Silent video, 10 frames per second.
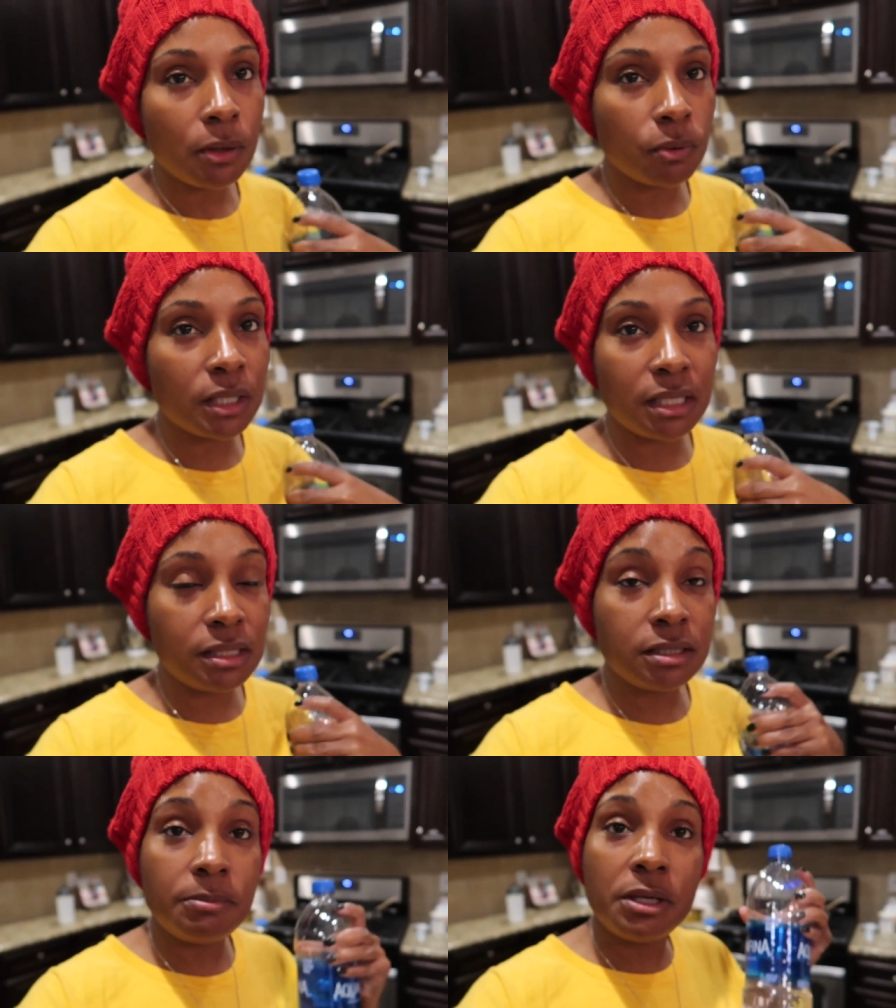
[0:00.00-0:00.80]
Quick,
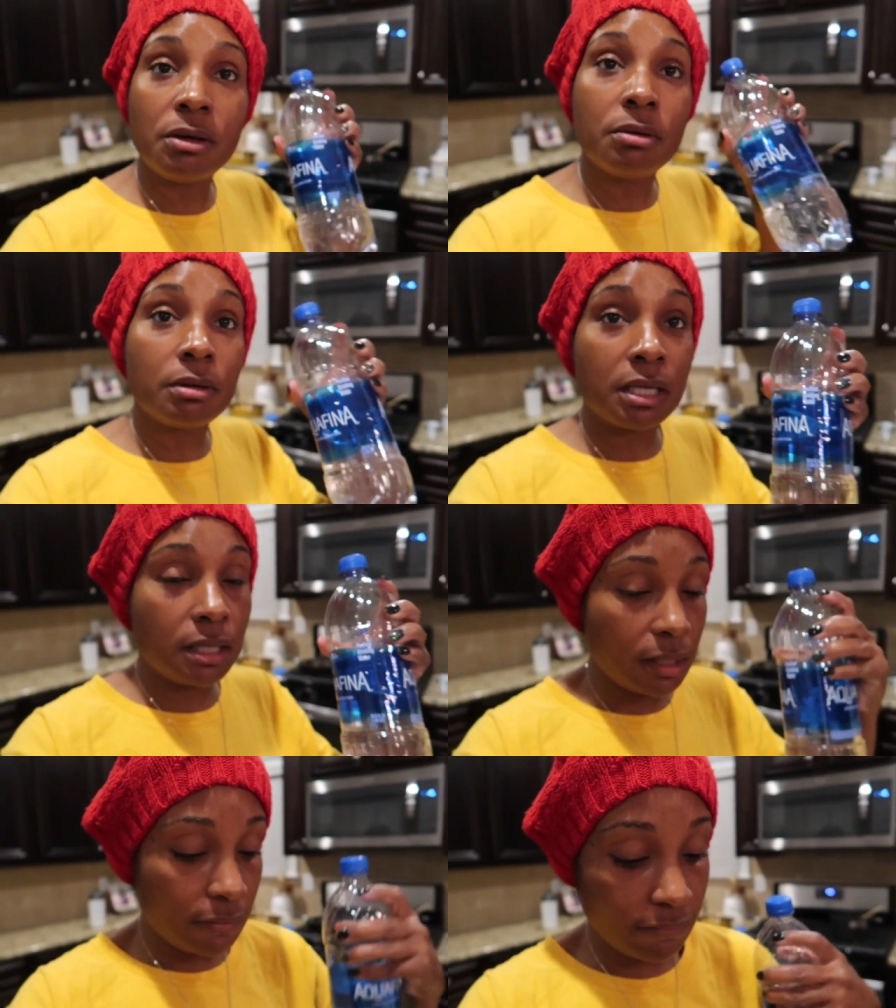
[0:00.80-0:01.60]
easy meal.
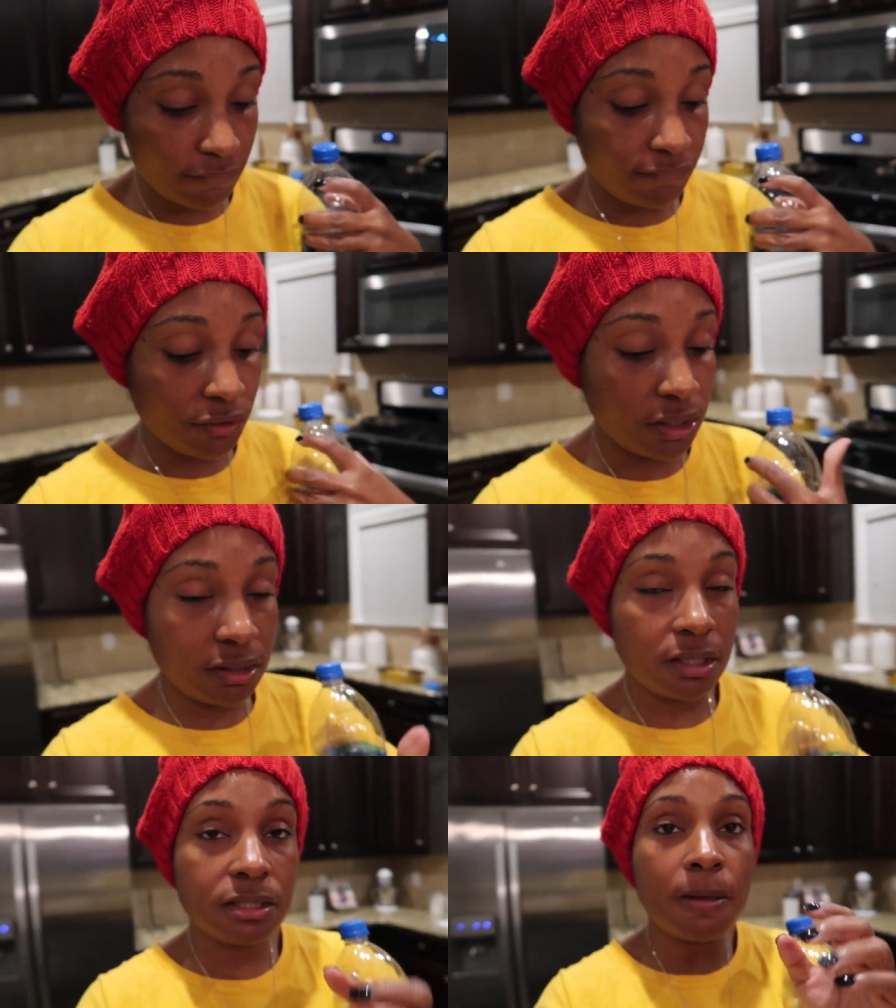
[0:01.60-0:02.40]
Can't have, forget
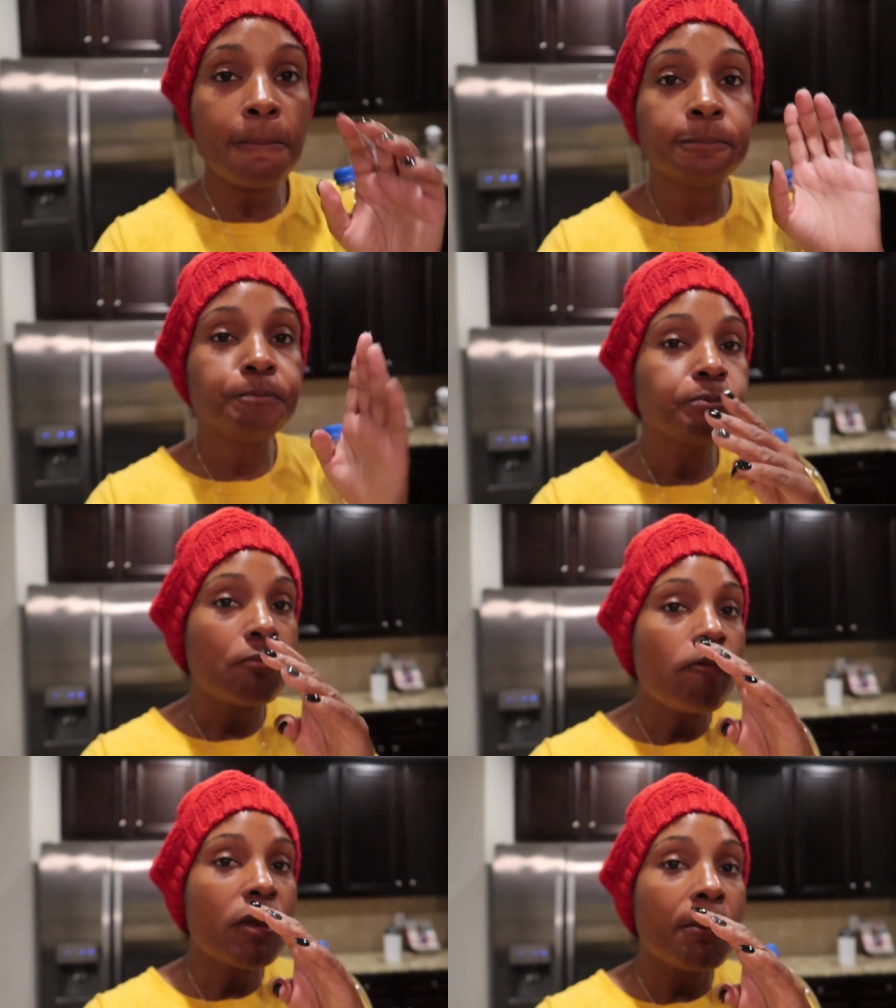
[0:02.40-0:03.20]
this.
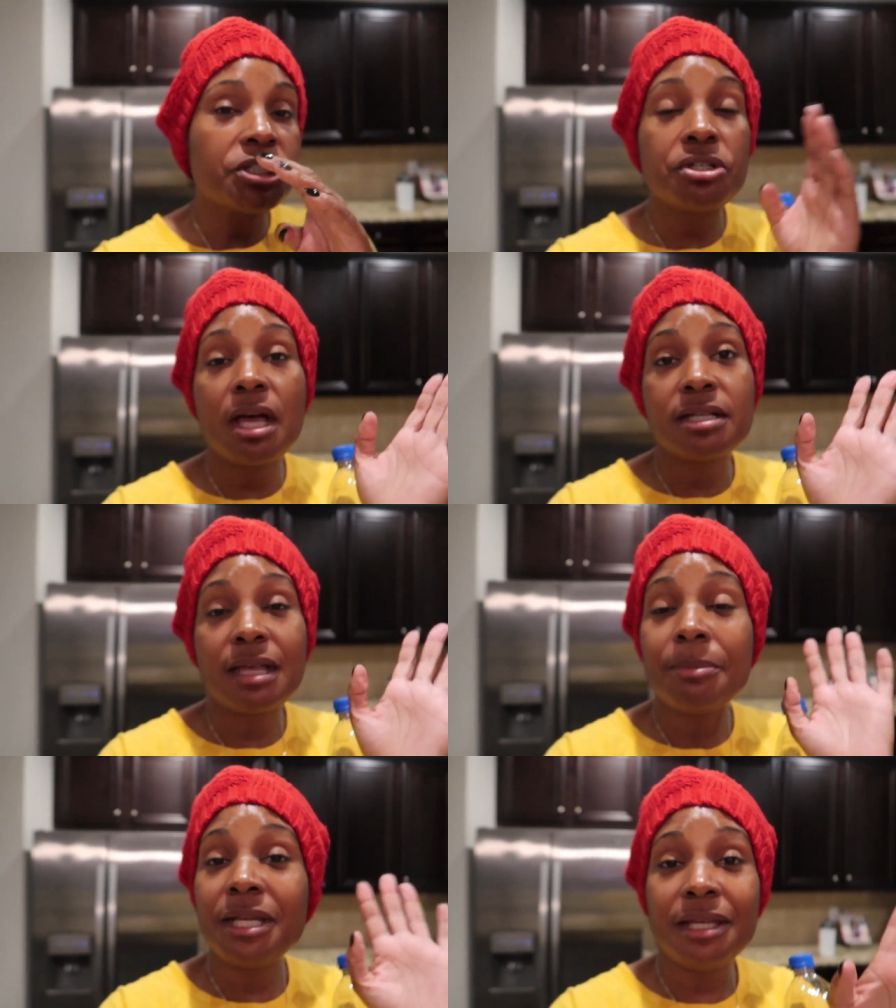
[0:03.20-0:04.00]
But you guys,
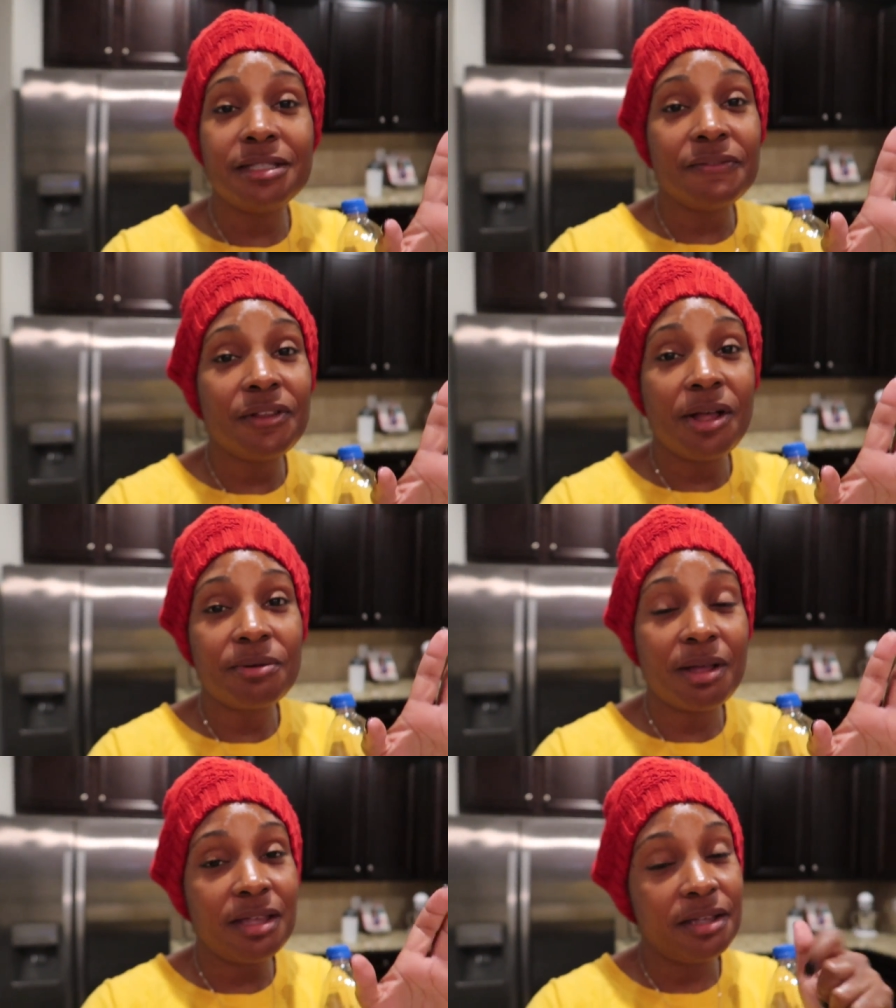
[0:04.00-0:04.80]
I'm gonna end the vlog
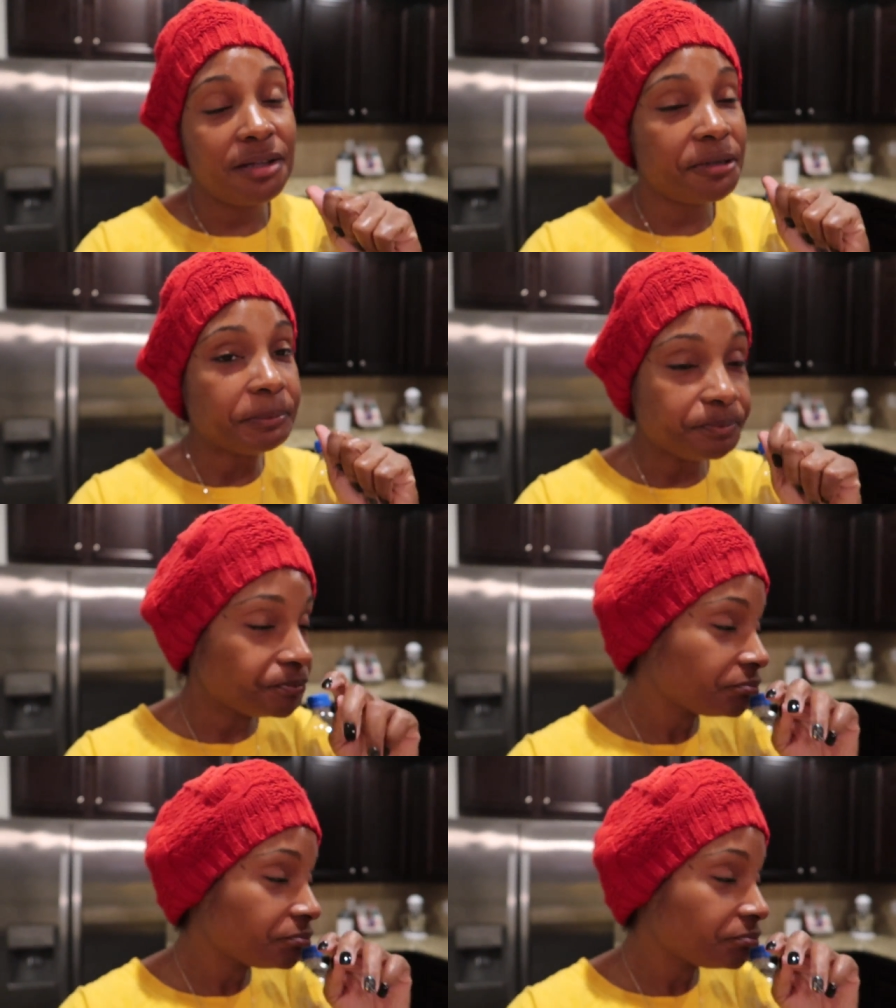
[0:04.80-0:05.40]
right here.